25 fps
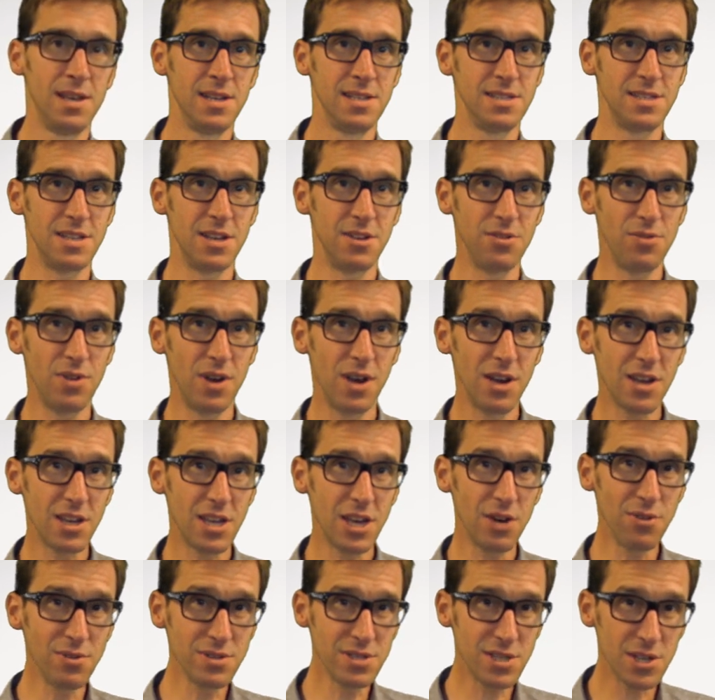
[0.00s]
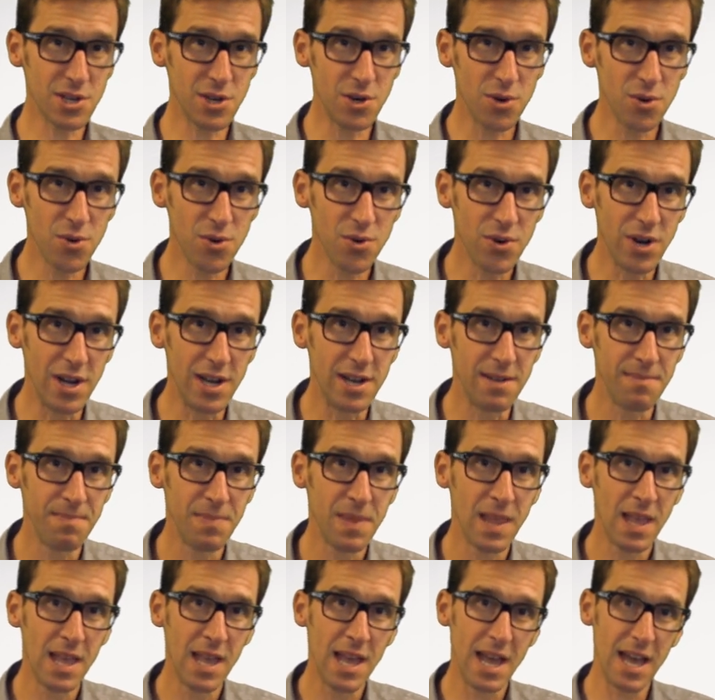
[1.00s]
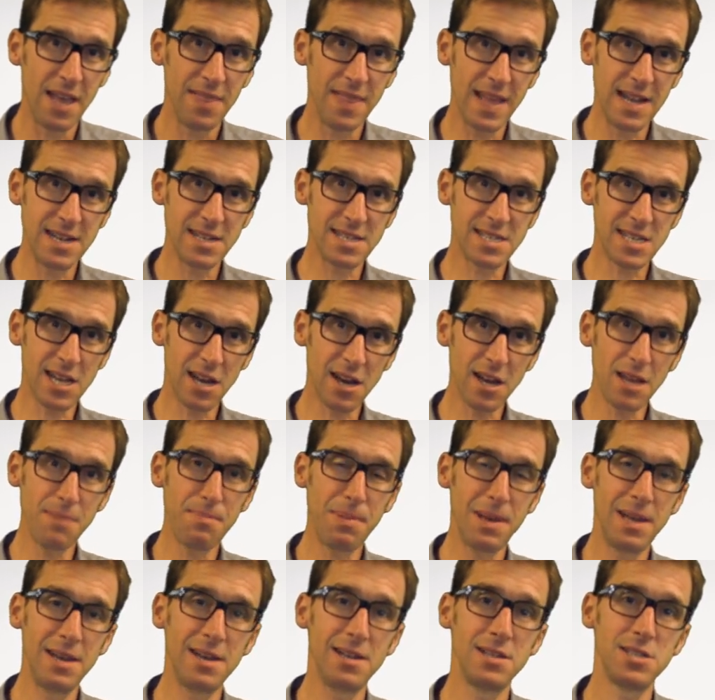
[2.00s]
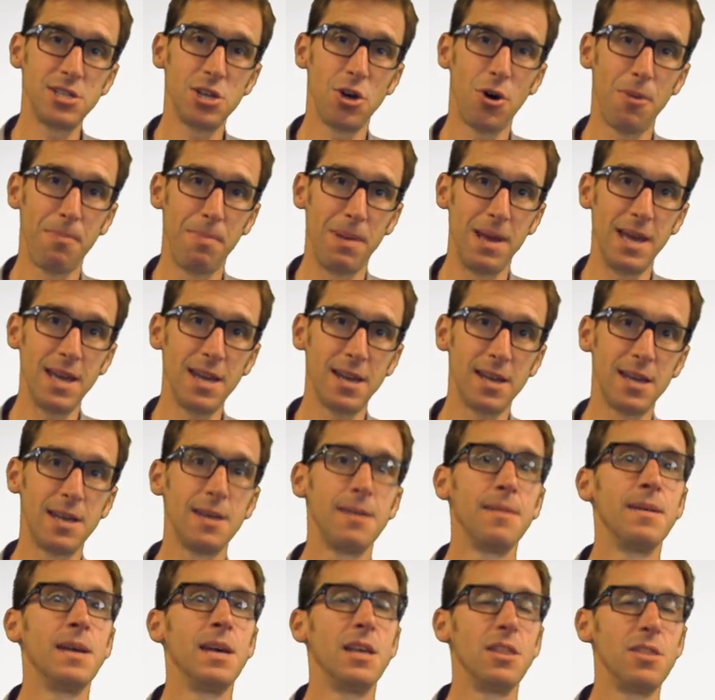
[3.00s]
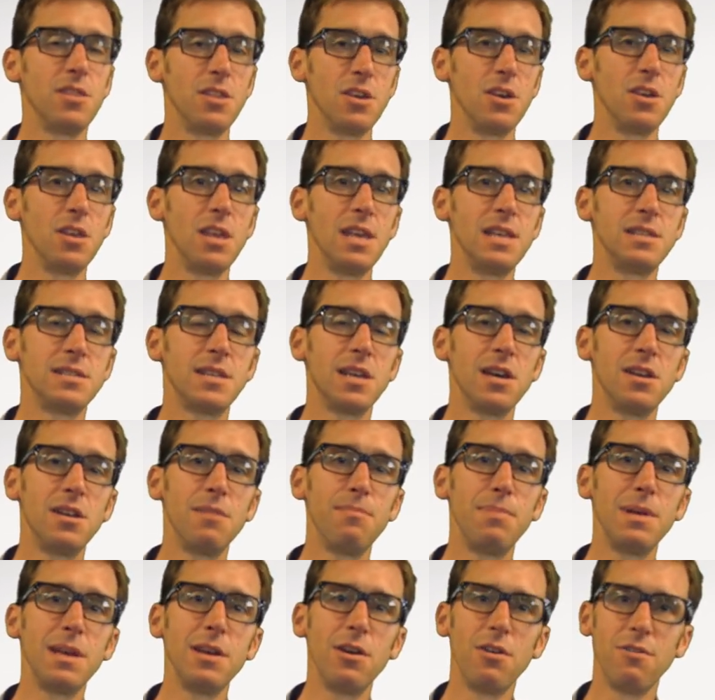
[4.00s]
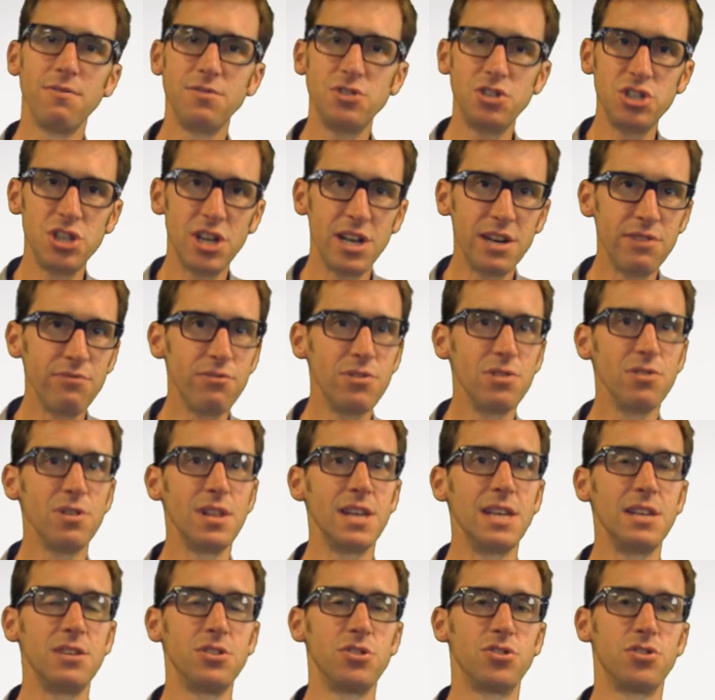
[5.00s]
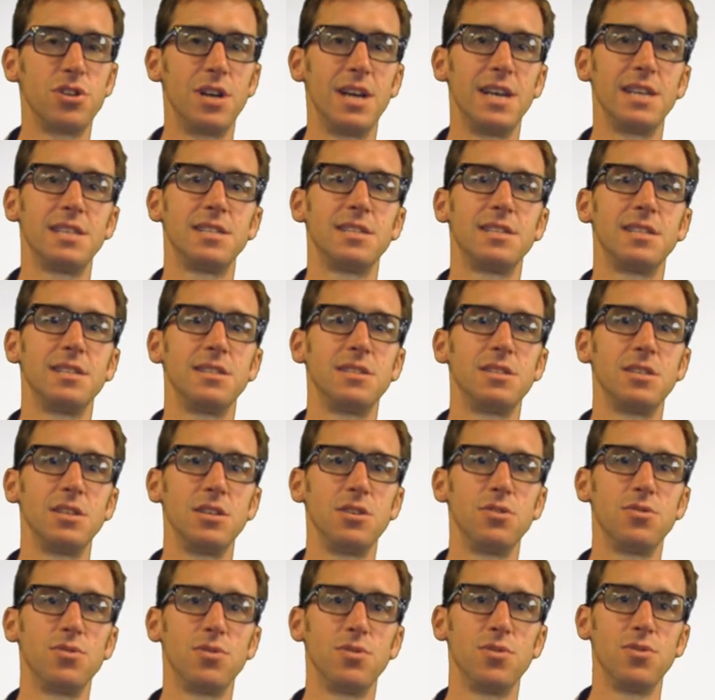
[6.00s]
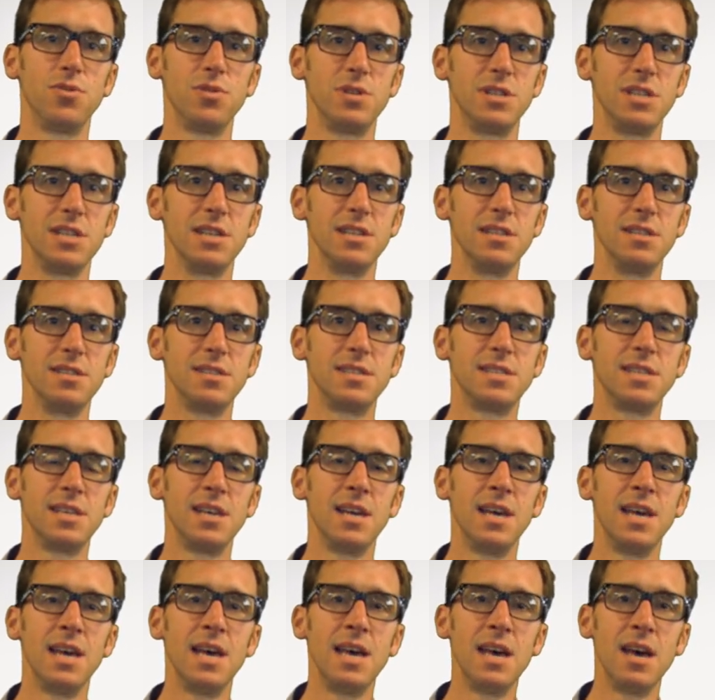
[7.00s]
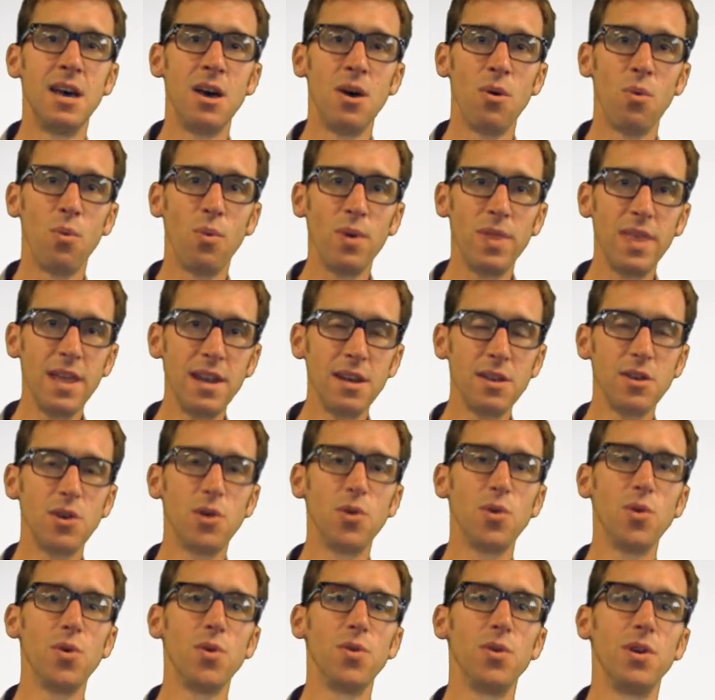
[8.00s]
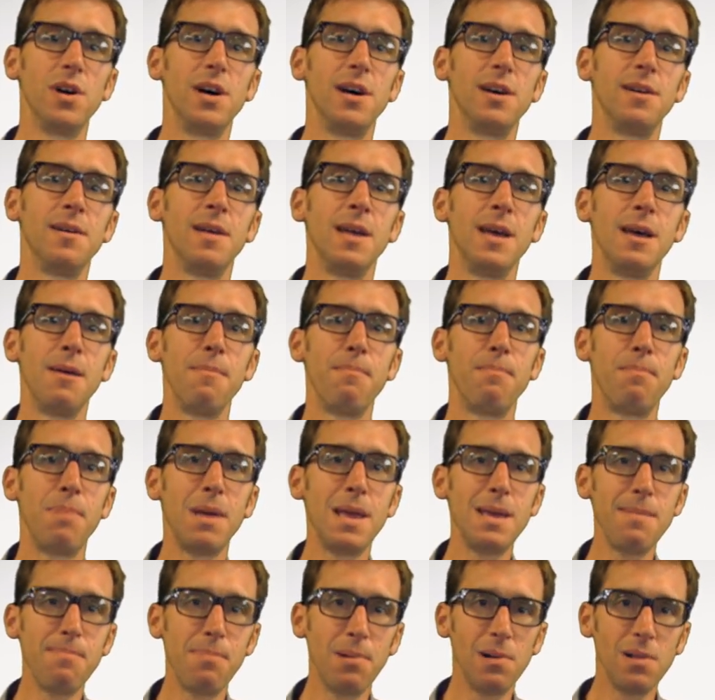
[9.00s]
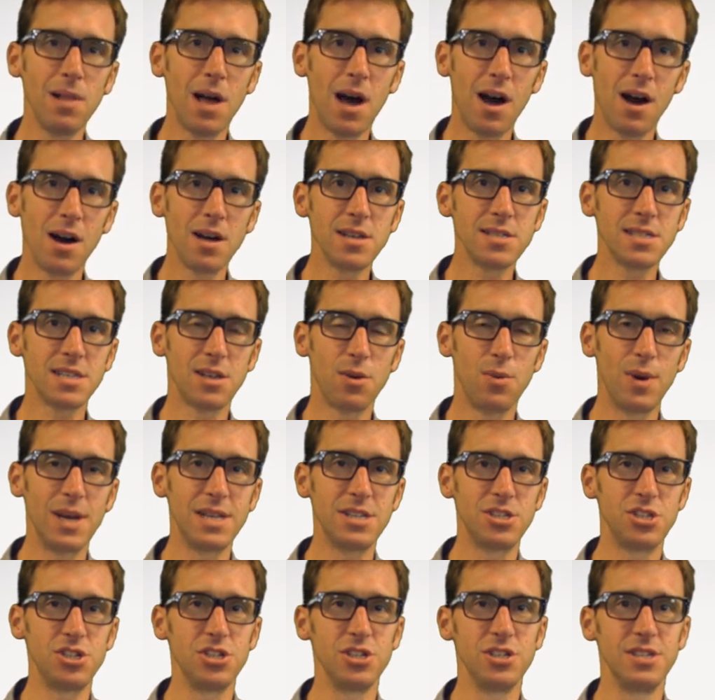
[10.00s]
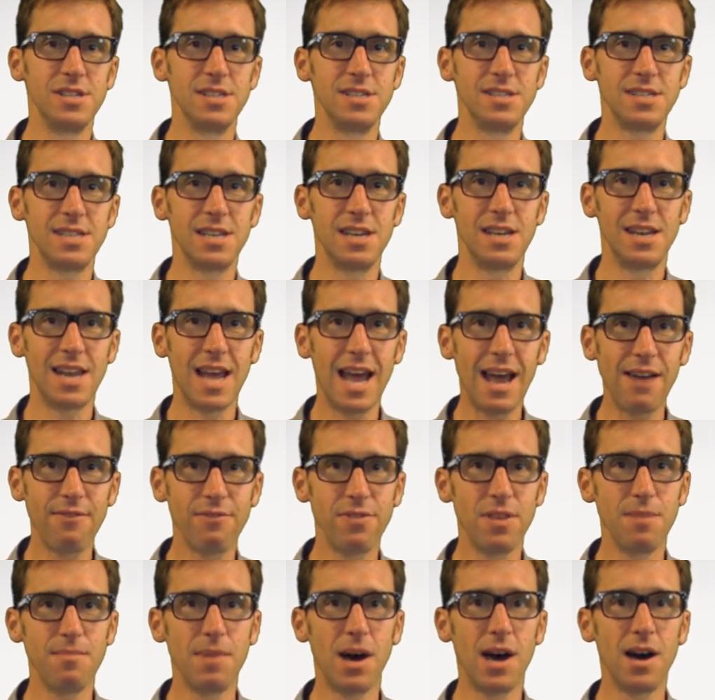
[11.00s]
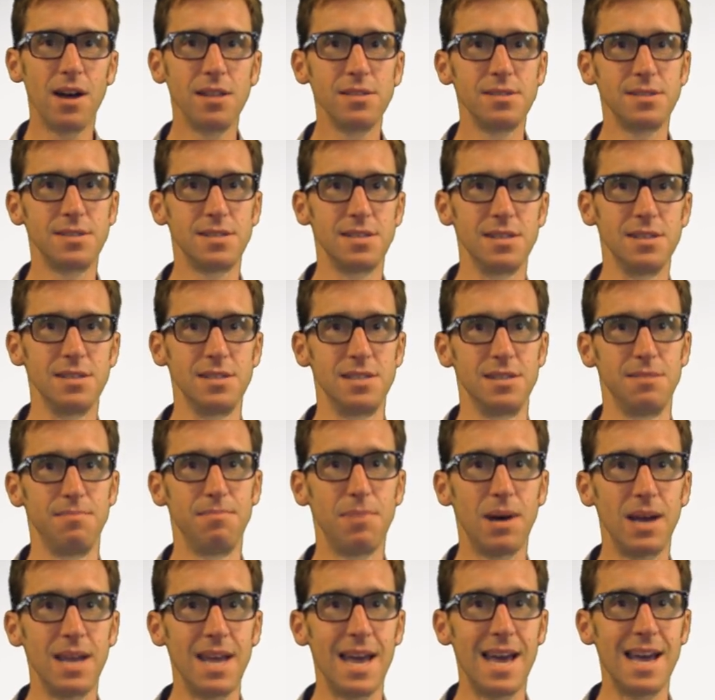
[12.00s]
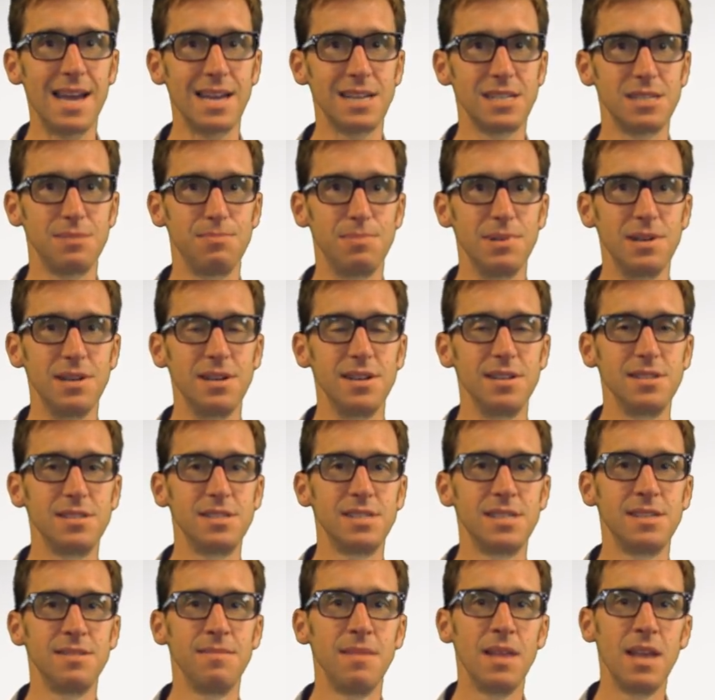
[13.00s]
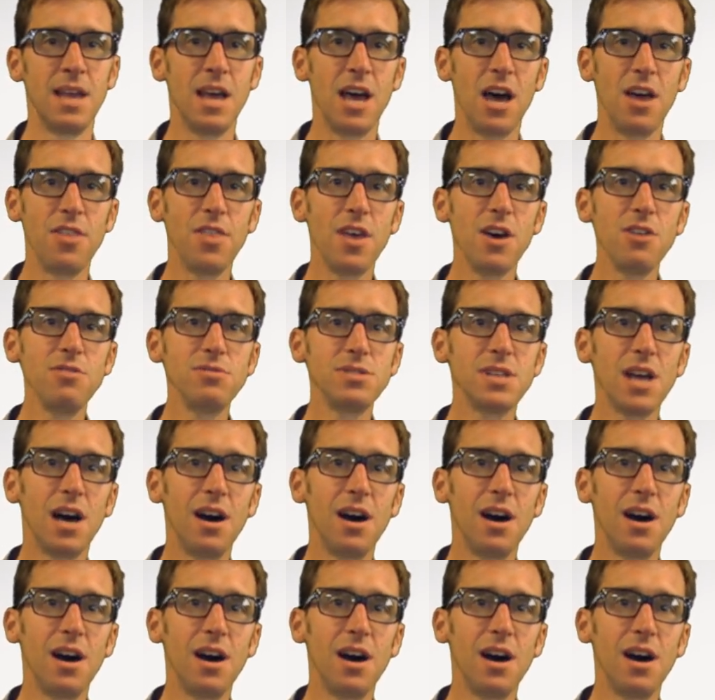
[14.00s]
So go onto Quora and then type in a topic that is going to be of general interest to your audience. Within Quora, people ask questions and have them answered by experts, and those